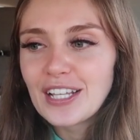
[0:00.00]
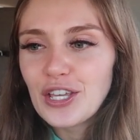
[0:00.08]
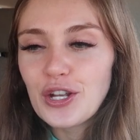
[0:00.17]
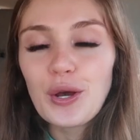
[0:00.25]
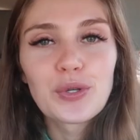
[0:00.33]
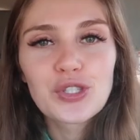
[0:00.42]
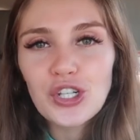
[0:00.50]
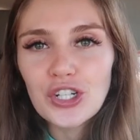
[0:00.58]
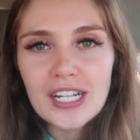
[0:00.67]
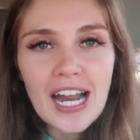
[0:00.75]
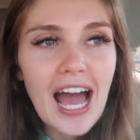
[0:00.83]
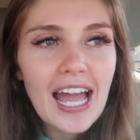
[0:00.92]
you know,
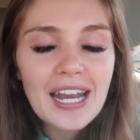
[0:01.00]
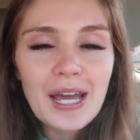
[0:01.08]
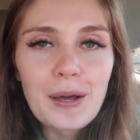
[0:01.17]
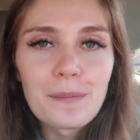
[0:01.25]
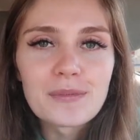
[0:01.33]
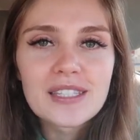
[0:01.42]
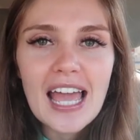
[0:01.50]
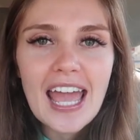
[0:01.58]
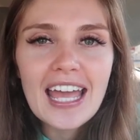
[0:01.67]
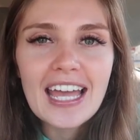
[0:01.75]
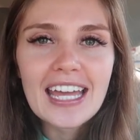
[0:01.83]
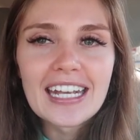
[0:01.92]
certain items,
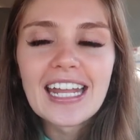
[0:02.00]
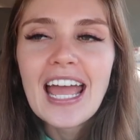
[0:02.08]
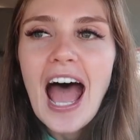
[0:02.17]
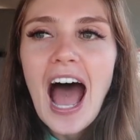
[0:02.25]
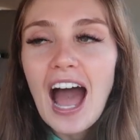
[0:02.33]
and